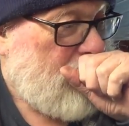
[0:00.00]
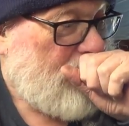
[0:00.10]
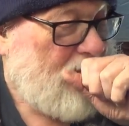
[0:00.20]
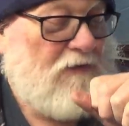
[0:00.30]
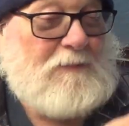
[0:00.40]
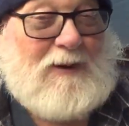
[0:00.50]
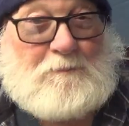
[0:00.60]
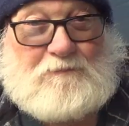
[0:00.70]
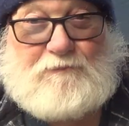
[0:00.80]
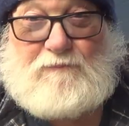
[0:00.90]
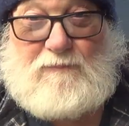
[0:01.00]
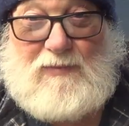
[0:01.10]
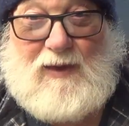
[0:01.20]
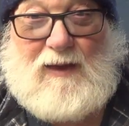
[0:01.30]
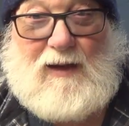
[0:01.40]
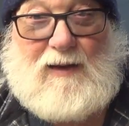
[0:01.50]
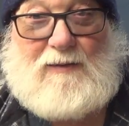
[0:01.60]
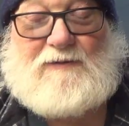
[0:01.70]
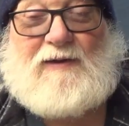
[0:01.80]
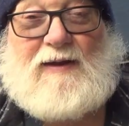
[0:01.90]
Excuse me.
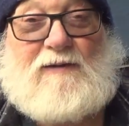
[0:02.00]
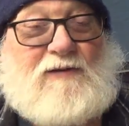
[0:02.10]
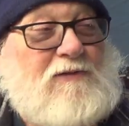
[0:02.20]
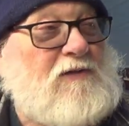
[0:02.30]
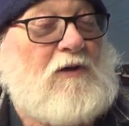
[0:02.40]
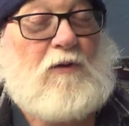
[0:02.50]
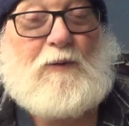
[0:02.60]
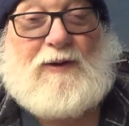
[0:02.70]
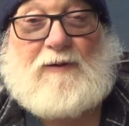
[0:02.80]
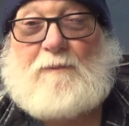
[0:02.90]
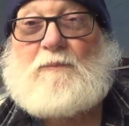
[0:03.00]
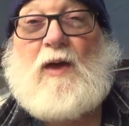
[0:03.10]
Sinus, this is cold weather.